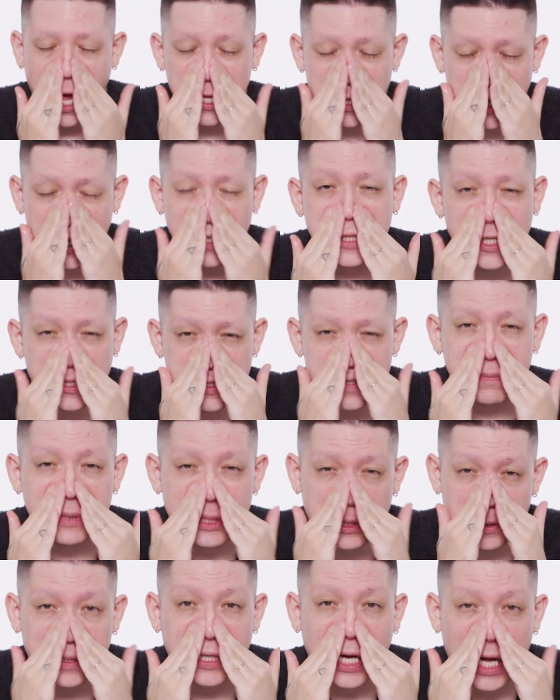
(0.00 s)
I think there's
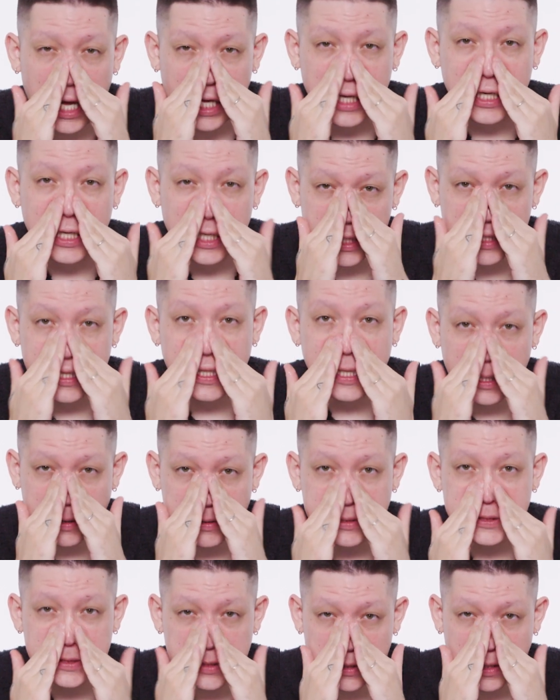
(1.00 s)
Manuka honey in
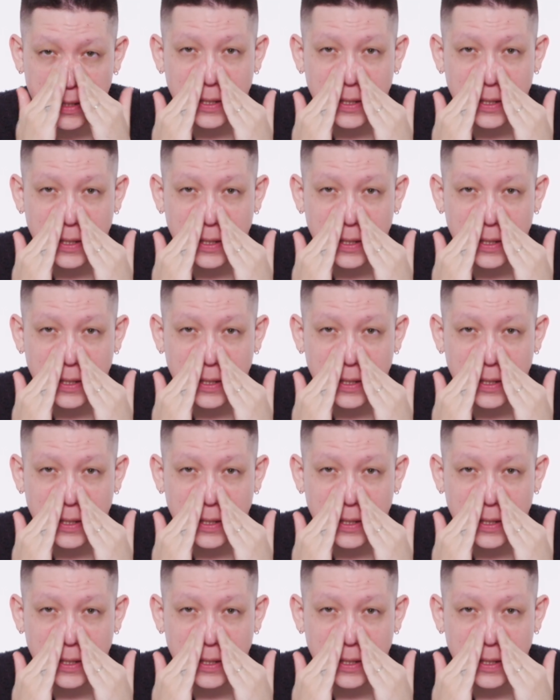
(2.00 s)
this.